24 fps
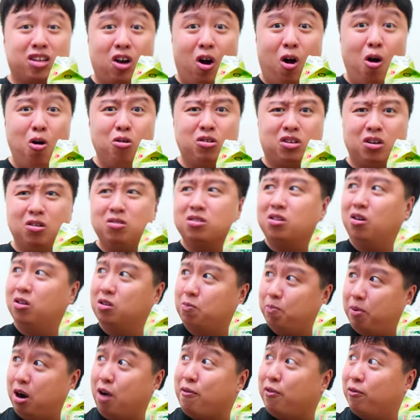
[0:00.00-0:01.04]
cold too, so
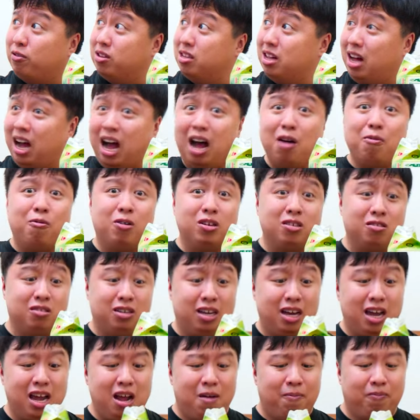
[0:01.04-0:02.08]
it's perfect for this hot weather
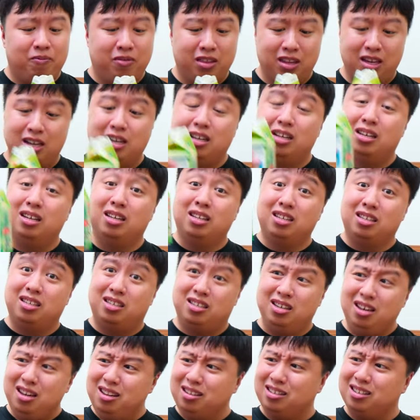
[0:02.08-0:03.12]
day.
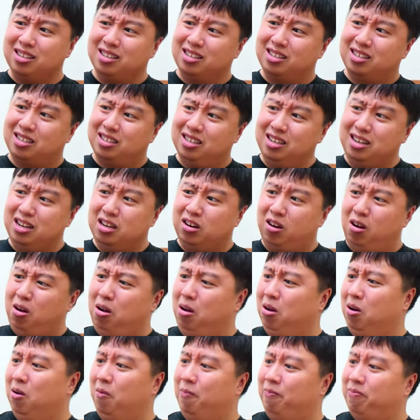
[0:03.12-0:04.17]
This is good.
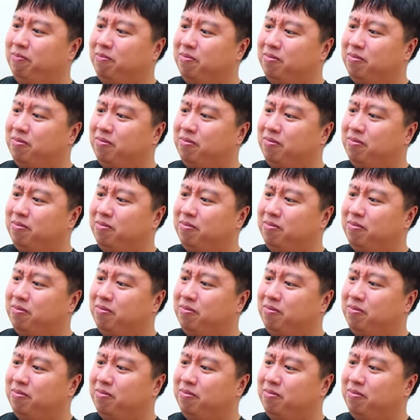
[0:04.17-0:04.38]
Oh,